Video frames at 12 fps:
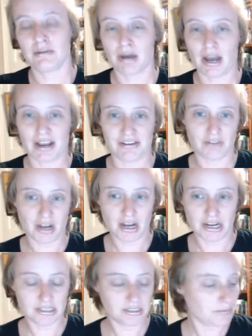
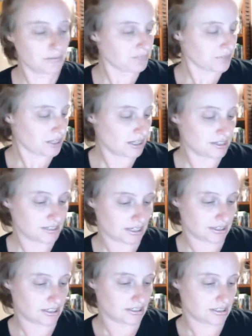vines and things like
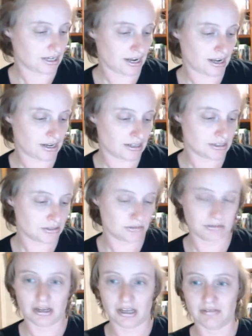this, and
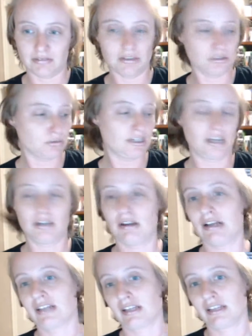this would tell you
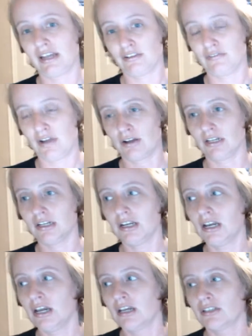exactly how to find it.
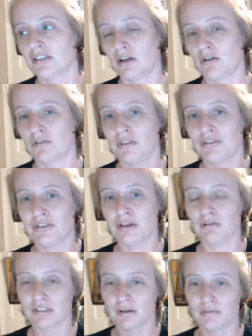So there were
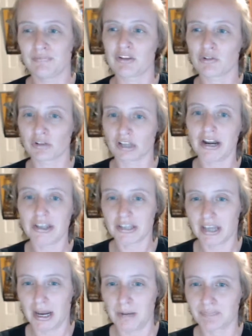a lot of the
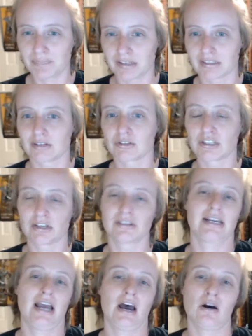game. I was like, seriously,
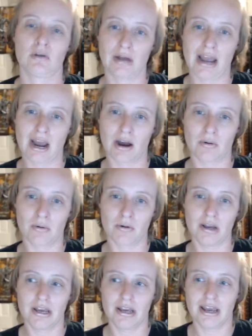how
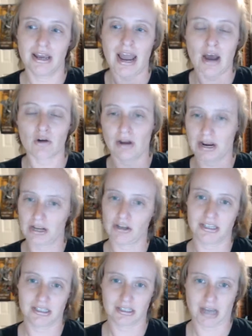great could this
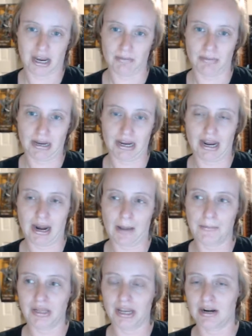guide be? And I
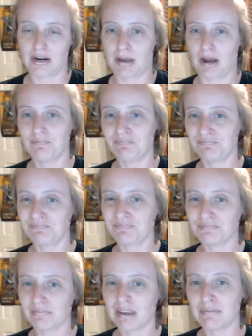played about
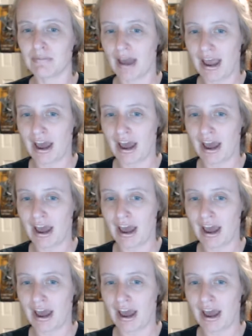maybe about half of the